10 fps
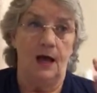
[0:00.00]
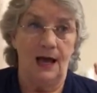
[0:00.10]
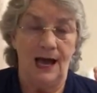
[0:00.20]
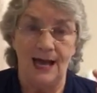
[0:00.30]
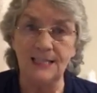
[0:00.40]

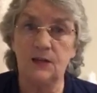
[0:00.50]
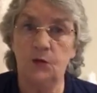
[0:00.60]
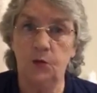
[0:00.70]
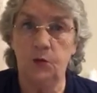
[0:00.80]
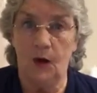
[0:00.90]
Ask
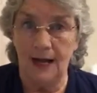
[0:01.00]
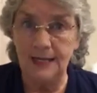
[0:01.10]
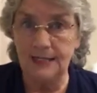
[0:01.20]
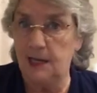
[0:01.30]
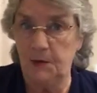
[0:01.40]
why it's
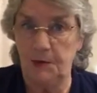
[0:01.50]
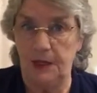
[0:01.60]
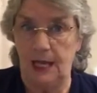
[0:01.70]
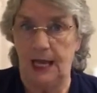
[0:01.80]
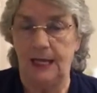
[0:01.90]
come up
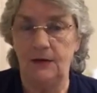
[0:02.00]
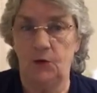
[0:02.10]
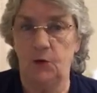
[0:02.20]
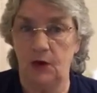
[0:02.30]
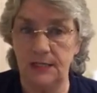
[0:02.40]
again,
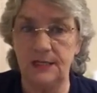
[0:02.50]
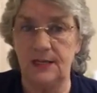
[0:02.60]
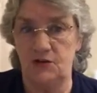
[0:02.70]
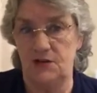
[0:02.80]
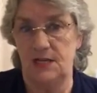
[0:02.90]
what is it
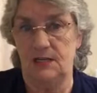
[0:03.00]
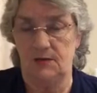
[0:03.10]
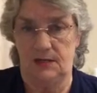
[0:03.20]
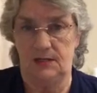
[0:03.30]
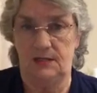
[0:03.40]
you need to
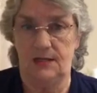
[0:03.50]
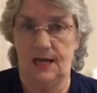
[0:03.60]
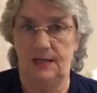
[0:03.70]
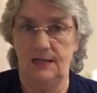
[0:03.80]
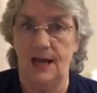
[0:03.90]

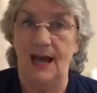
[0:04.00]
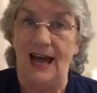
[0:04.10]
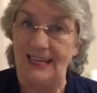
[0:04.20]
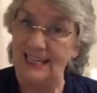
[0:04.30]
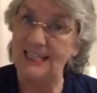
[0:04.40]
understand,
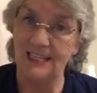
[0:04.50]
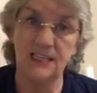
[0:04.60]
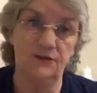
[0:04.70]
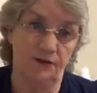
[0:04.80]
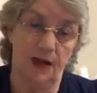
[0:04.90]
and is this
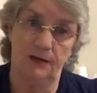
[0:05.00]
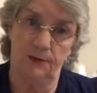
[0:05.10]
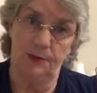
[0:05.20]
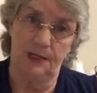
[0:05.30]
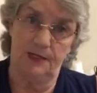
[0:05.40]
the final
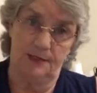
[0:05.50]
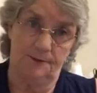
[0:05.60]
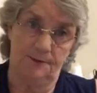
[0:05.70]
piece?